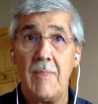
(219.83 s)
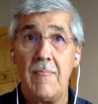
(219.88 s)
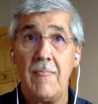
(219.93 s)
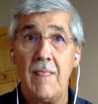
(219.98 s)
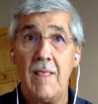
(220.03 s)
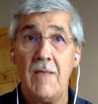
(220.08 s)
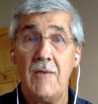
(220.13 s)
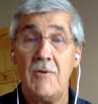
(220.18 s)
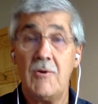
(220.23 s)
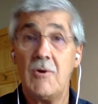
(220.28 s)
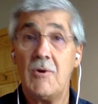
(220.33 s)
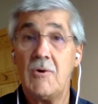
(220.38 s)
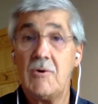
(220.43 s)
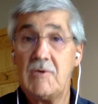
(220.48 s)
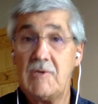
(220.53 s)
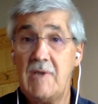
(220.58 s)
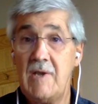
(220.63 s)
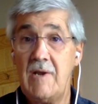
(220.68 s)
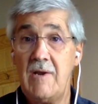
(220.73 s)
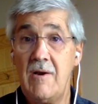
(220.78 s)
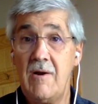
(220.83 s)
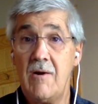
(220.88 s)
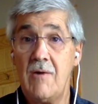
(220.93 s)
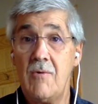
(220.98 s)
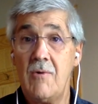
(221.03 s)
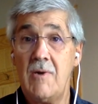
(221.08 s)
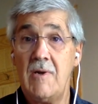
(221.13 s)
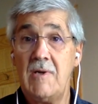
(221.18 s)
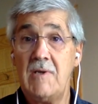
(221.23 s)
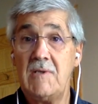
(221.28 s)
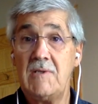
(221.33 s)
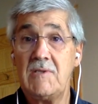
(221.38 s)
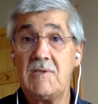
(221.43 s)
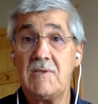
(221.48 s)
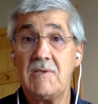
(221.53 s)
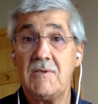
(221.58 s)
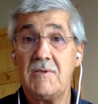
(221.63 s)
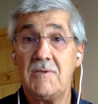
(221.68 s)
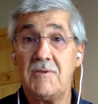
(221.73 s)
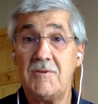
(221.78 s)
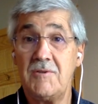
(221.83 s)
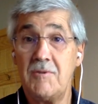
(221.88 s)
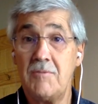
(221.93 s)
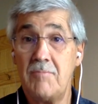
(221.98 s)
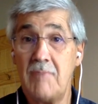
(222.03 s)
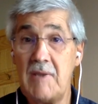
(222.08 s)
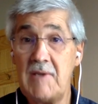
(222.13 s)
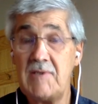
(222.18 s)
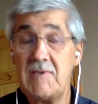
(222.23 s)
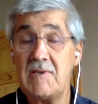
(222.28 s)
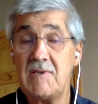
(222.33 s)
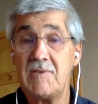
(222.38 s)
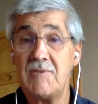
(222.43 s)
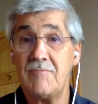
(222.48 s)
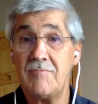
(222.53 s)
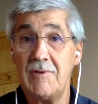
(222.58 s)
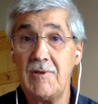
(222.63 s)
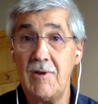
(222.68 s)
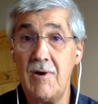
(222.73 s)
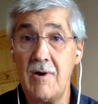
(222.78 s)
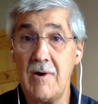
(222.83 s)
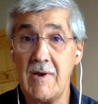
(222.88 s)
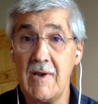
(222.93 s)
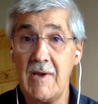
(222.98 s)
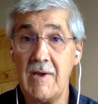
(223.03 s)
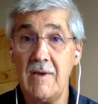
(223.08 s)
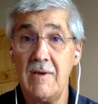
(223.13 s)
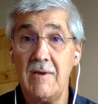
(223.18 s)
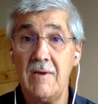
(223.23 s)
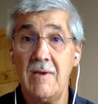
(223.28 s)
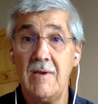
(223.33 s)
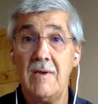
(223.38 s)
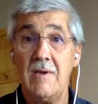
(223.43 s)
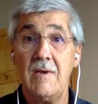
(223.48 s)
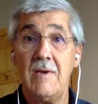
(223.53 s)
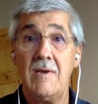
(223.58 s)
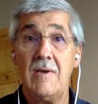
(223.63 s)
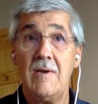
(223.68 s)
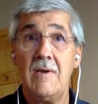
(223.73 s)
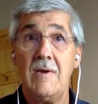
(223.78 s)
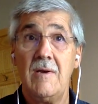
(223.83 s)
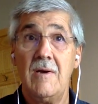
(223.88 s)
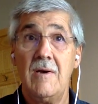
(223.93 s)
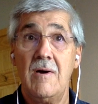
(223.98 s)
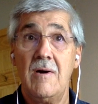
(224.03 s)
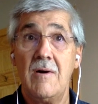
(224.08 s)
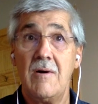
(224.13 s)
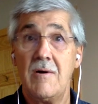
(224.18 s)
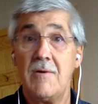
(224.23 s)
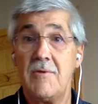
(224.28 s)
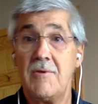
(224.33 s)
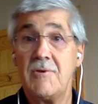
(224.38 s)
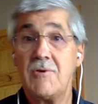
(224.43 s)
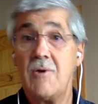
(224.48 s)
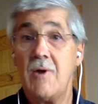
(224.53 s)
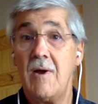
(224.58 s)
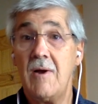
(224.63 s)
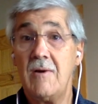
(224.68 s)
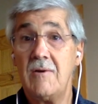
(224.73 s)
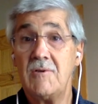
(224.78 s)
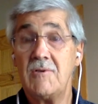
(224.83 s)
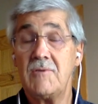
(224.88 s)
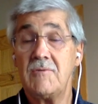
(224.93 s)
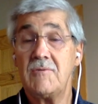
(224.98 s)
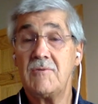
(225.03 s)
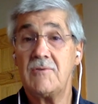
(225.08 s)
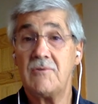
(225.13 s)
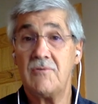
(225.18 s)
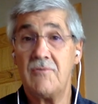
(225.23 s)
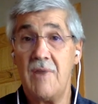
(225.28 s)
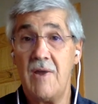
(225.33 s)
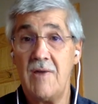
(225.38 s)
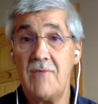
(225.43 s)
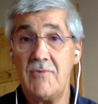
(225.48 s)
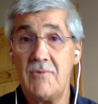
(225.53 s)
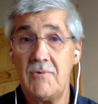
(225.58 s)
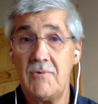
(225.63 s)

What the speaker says: negotiating our ways to the basics of belonging are the trials of survival.